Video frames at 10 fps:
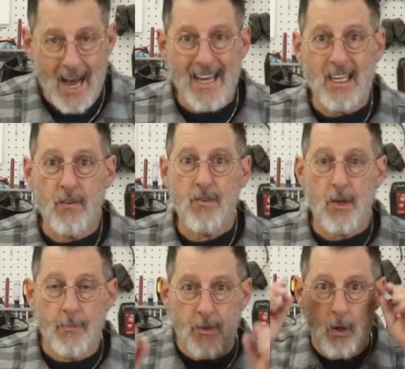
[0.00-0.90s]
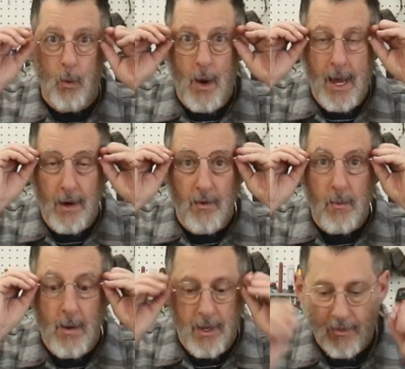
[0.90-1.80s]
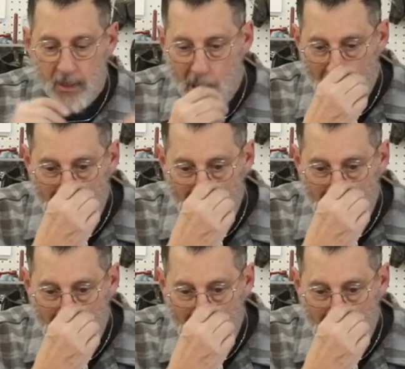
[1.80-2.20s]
I give something away every month.